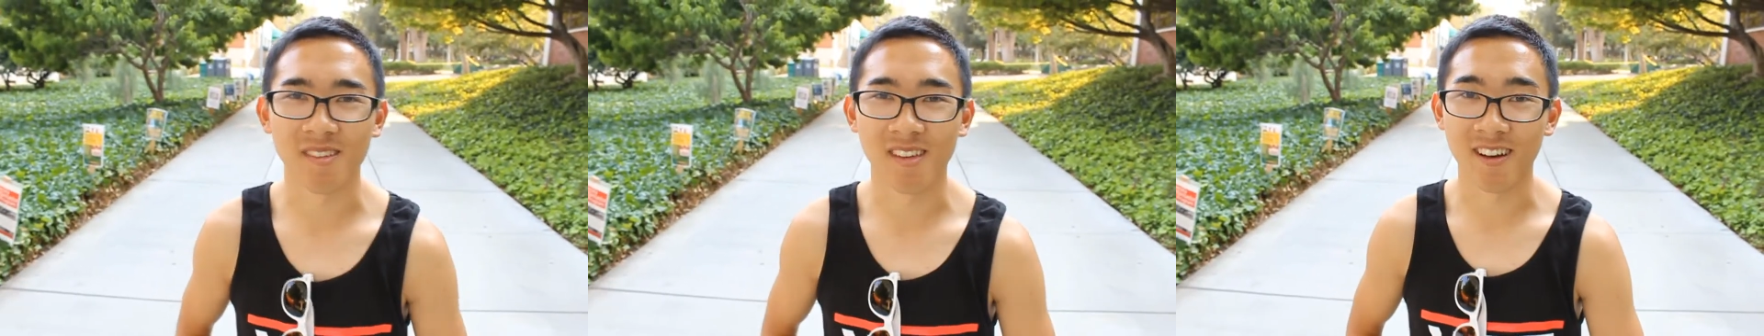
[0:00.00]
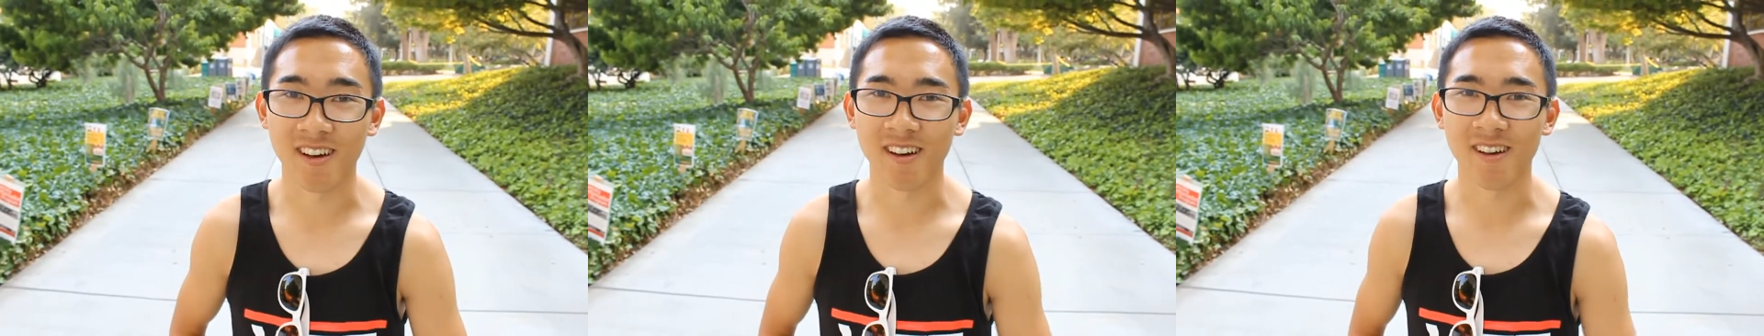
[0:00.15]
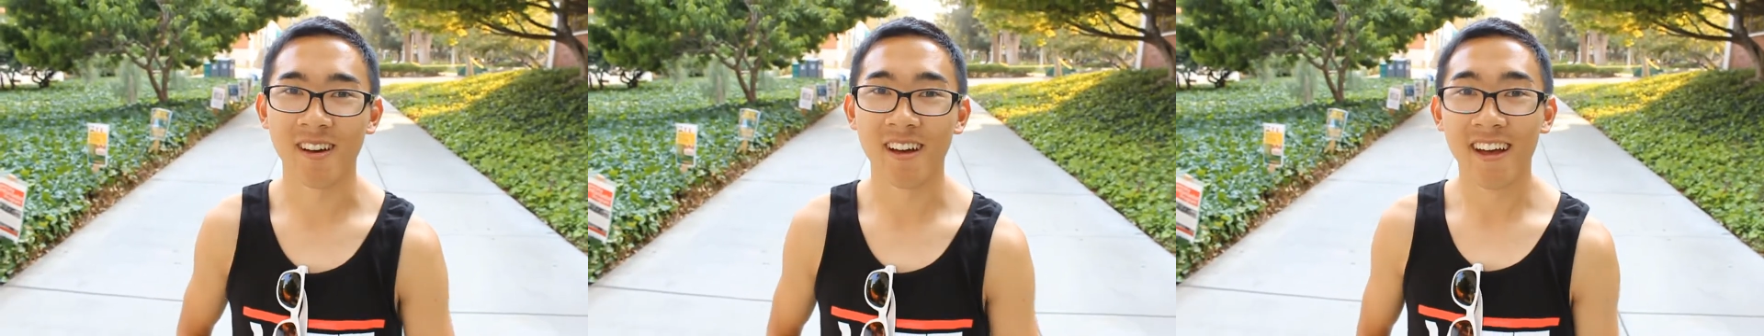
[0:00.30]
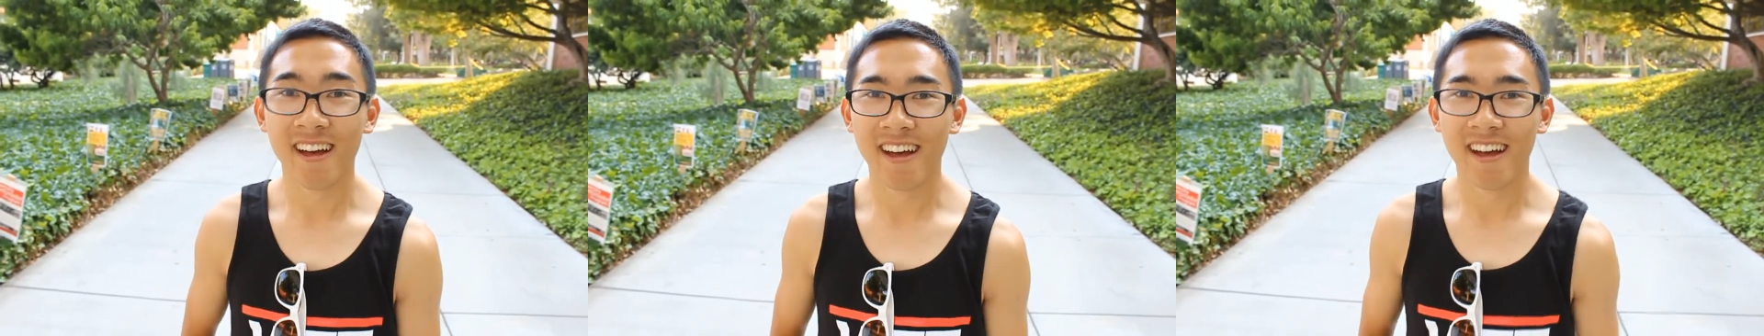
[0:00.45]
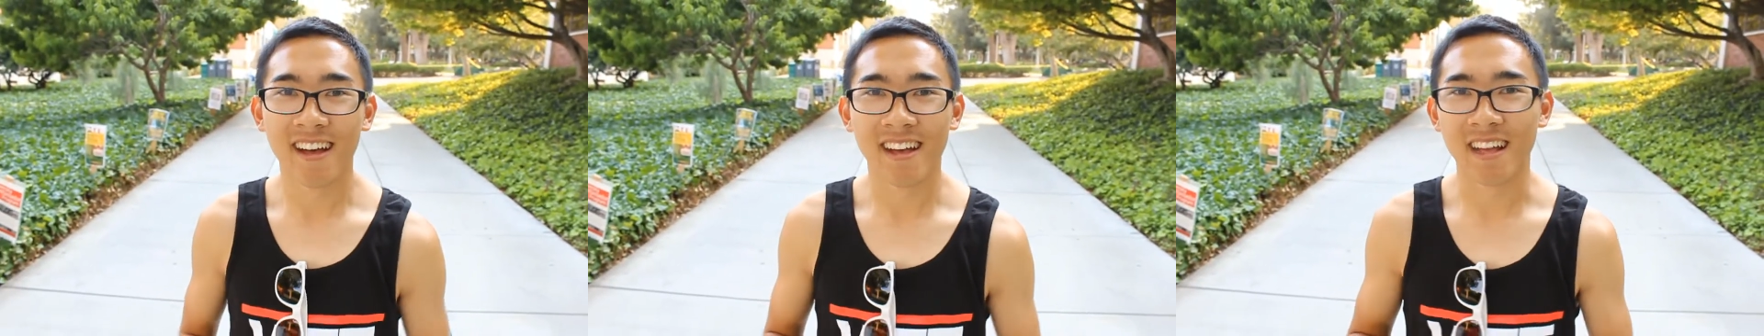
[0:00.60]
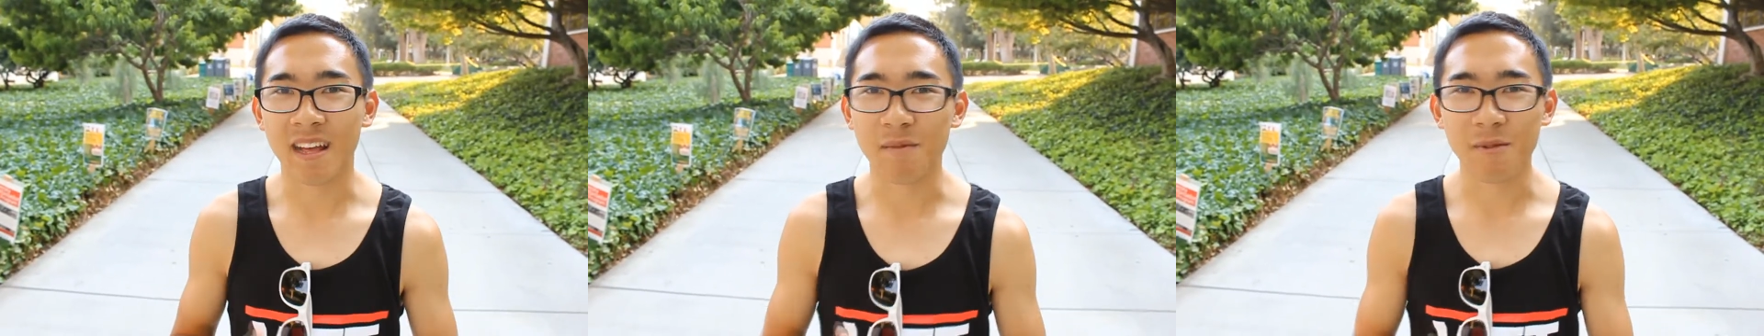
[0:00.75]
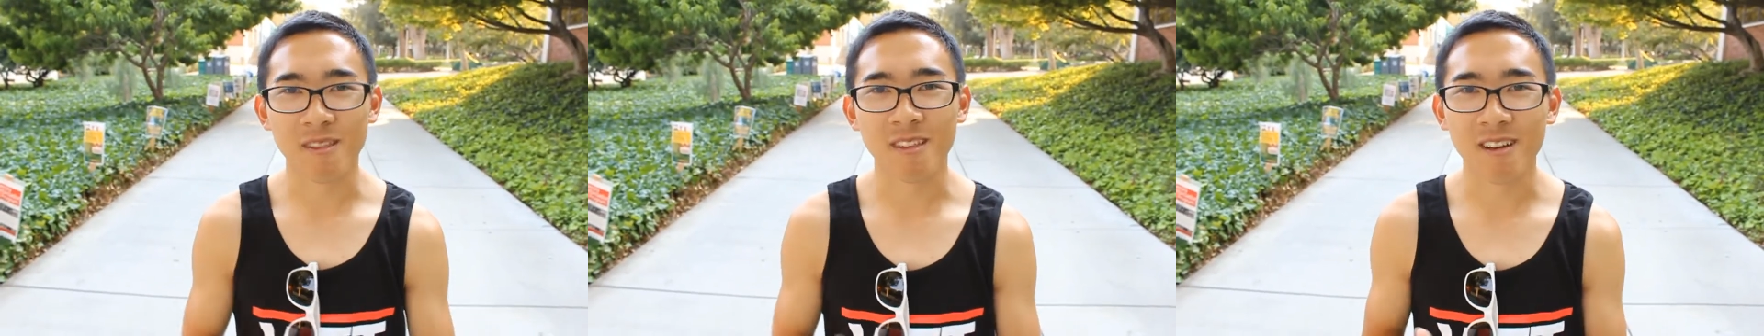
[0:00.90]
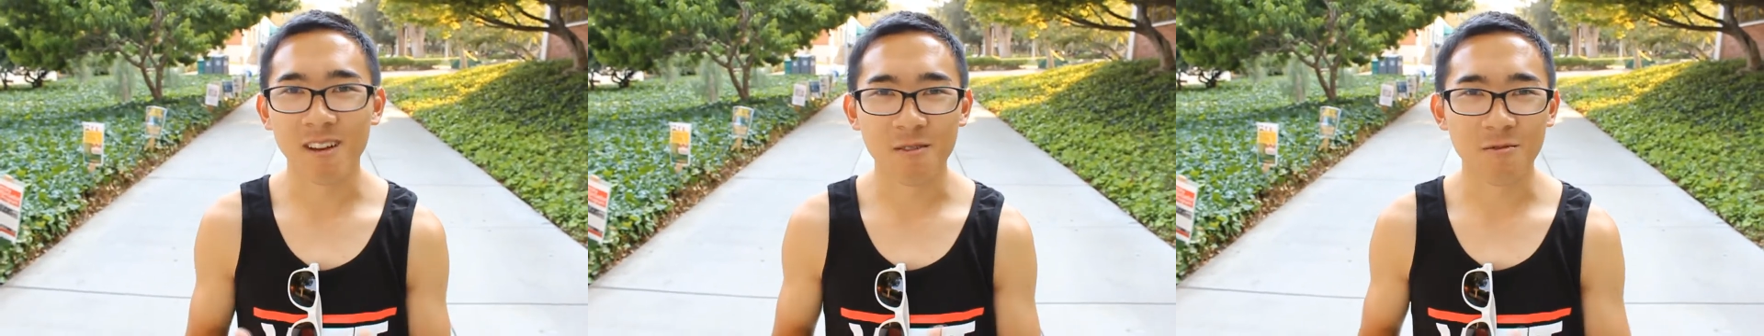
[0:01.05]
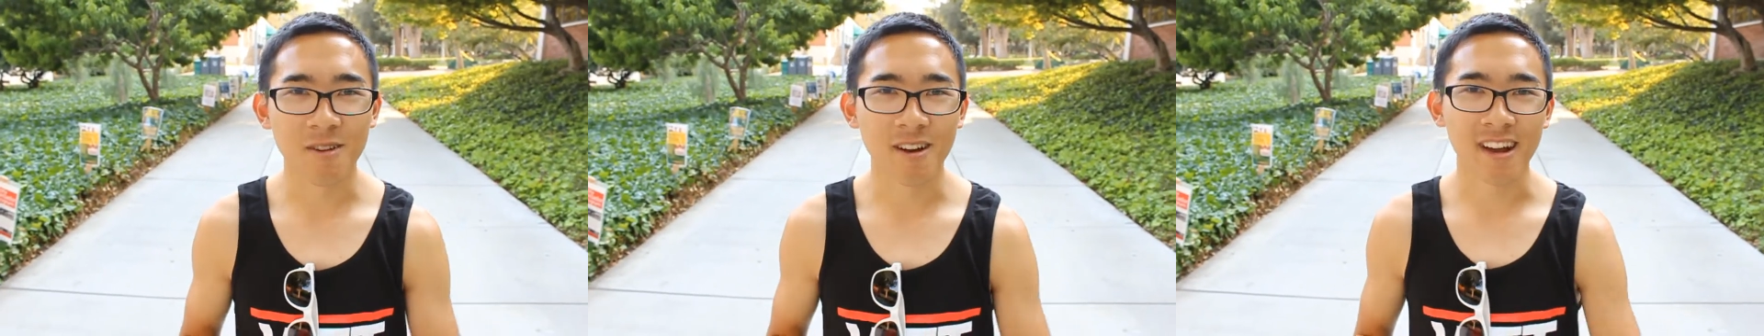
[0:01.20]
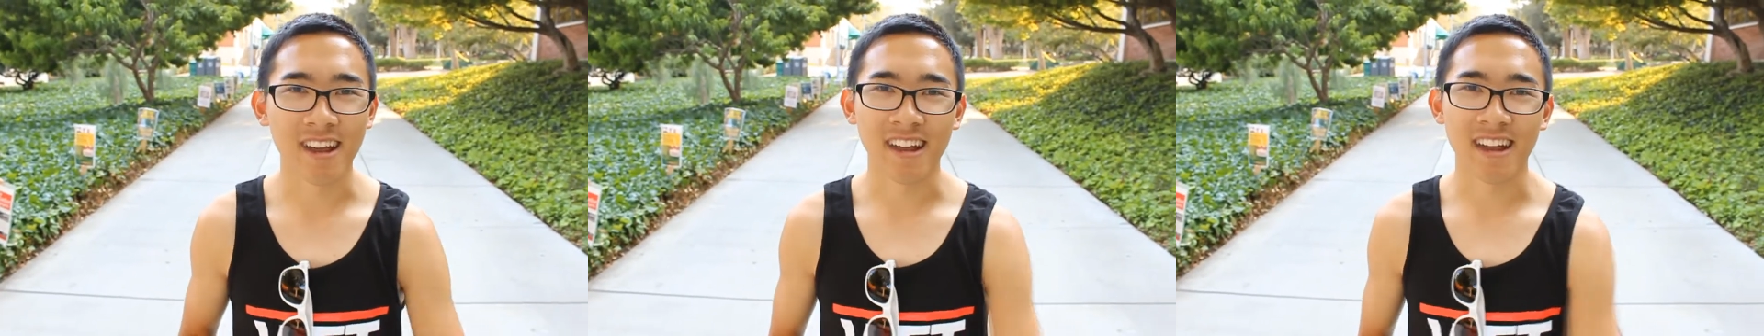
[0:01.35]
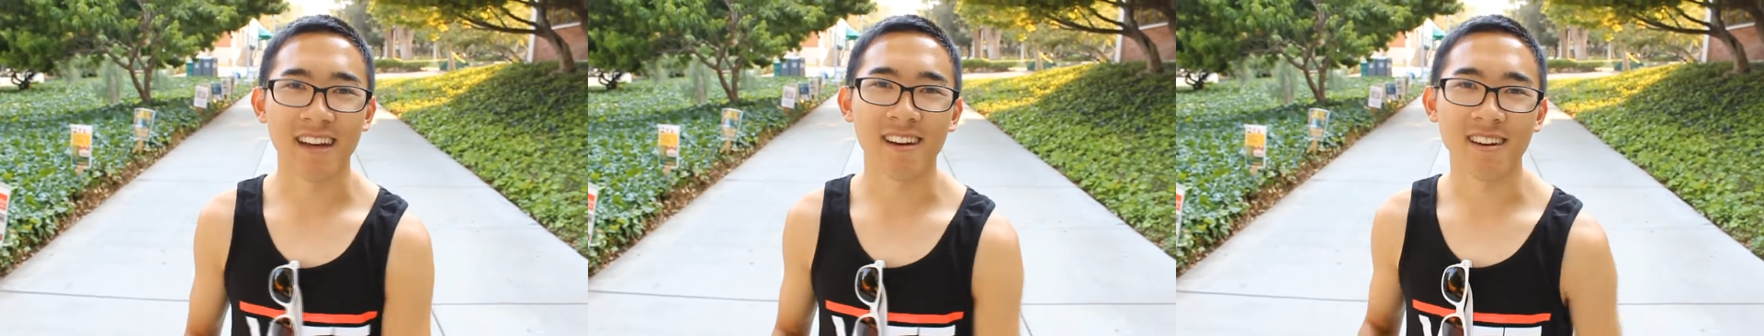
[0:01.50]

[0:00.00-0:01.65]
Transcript: So keep up the good work and